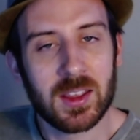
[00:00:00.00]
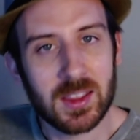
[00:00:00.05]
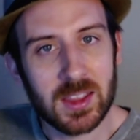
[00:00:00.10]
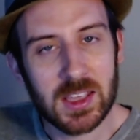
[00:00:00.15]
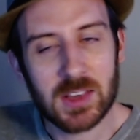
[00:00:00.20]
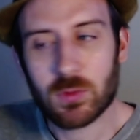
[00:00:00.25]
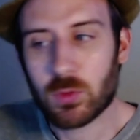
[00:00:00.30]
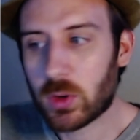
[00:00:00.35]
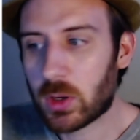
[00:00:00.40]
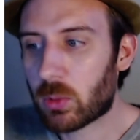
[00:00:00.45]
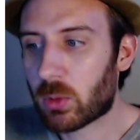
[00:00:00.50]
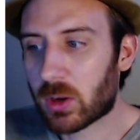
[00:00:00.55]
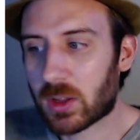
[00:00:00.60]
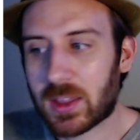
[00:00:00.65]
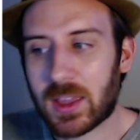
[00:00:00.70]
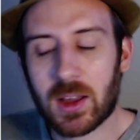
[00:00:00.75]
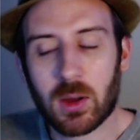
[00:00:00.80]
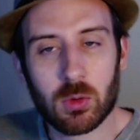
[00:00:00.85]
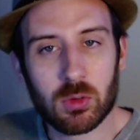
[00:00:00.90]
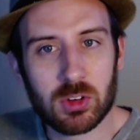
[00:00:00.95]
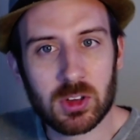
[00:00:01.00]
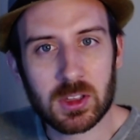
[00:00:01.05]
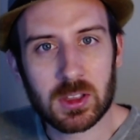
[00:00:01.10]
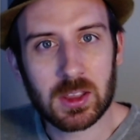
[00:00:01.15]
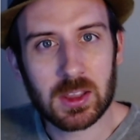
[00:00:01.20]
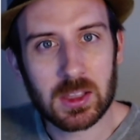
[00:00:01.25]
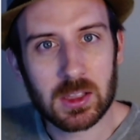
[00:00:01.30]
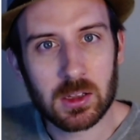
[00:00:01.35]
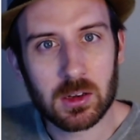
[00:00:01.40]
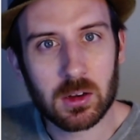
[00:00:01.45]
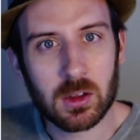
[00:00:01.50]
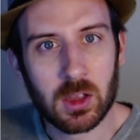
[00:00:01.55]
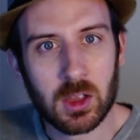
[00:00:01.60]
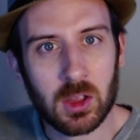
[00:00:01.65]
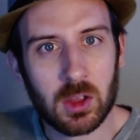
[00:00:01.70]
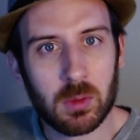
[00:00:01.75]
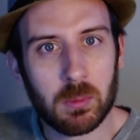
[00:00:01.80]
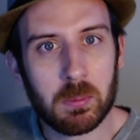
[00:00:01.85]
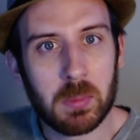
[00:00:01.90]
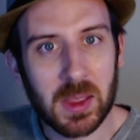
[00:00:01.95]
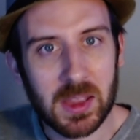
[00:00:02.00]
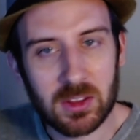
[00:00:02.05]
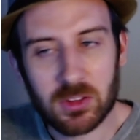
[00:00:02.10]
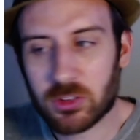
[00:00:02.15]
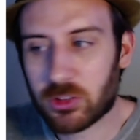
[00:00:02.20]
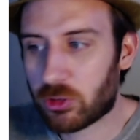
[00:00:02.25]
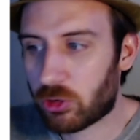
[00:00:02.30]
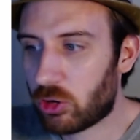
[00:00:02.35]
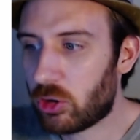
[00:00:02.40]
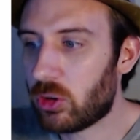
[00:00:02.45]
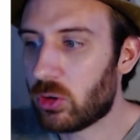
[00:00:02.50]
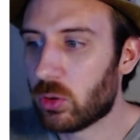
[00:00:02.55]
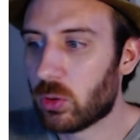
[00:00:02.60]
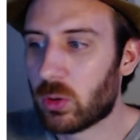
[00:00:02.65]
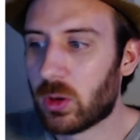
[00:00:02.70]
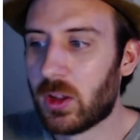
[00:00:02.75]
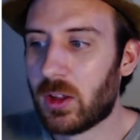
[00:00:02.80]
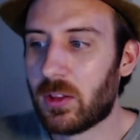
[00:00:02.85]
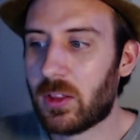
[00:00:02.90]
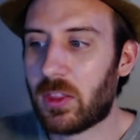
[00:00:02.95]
if we were counting in base 2.